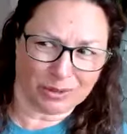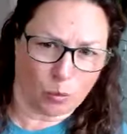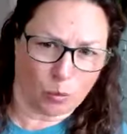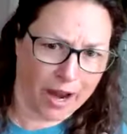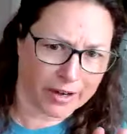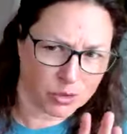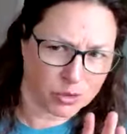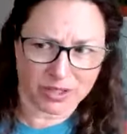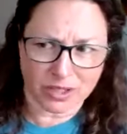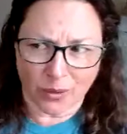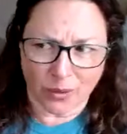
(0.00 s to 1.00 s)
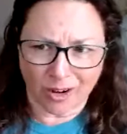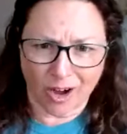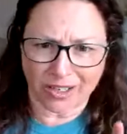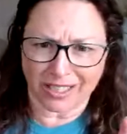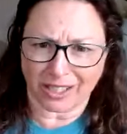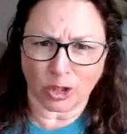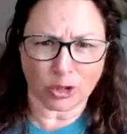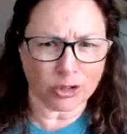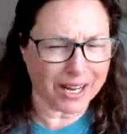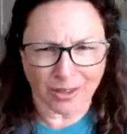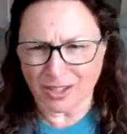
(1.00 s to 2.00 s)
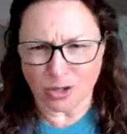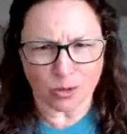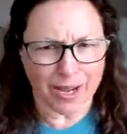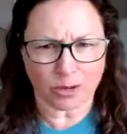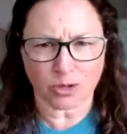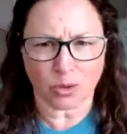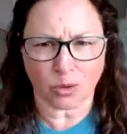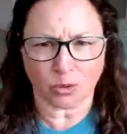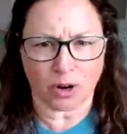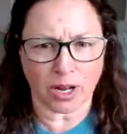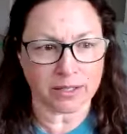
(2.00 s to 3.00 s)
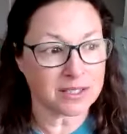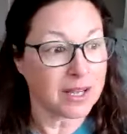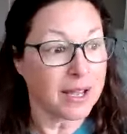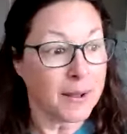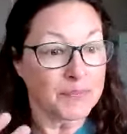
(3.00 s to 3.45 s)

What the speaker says: watch what's going on and learn how this new household runs,